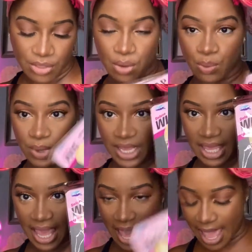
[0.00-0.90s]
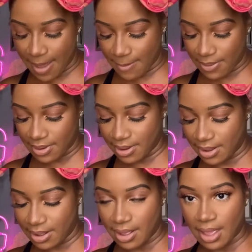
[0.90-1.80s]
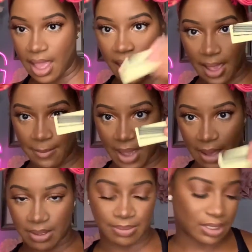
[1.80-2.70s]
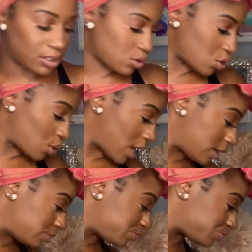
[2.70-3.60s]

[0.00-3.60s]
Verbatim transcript: the wig cap, and bobby pins, okay?